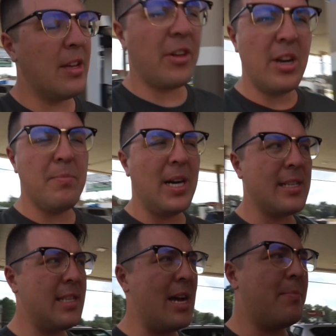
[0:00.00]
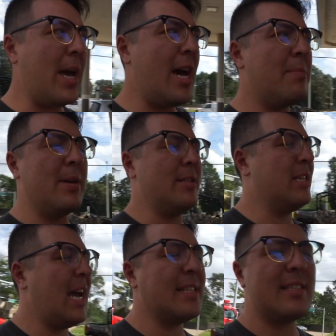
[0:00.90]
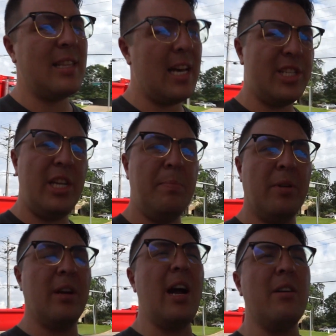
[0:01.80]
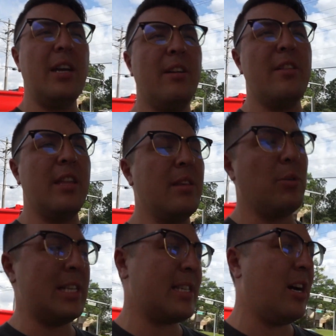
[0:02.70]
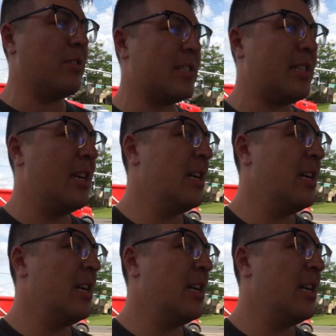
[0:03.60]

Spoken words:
30 bucks, not bad, but gas is a lot cheaper out here than the West Coast.